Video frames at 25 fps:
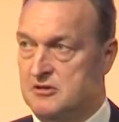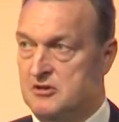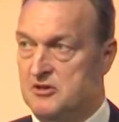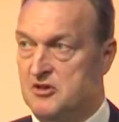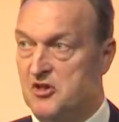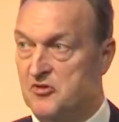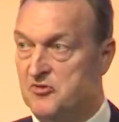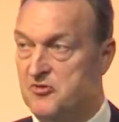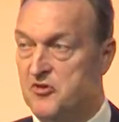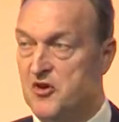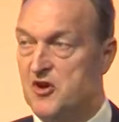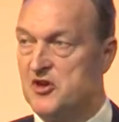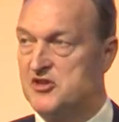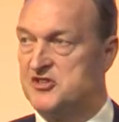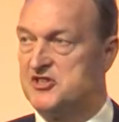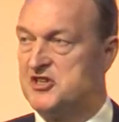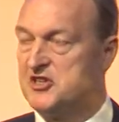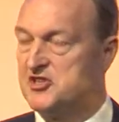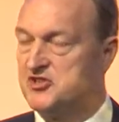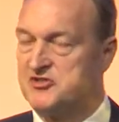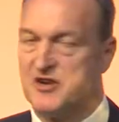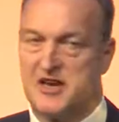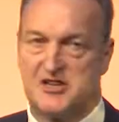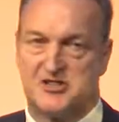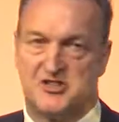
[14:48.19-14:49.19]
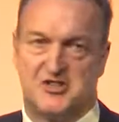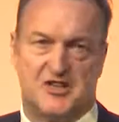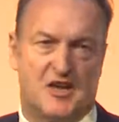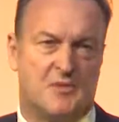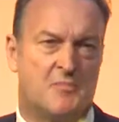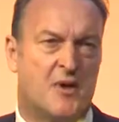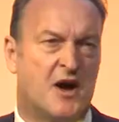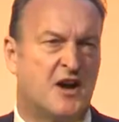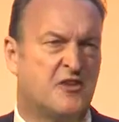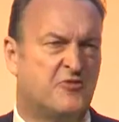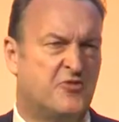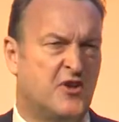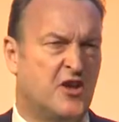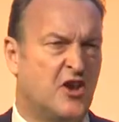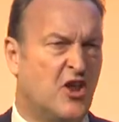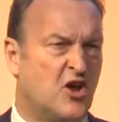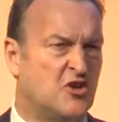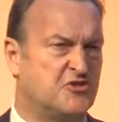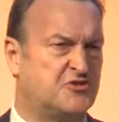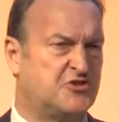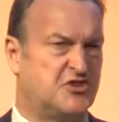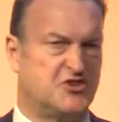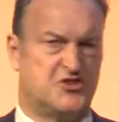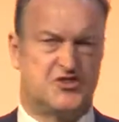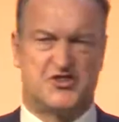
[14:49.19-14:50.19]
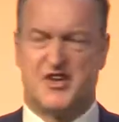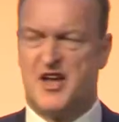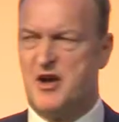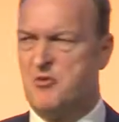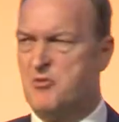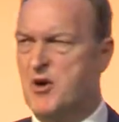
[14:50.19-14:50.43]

The first is strategy. It might feel odd to say,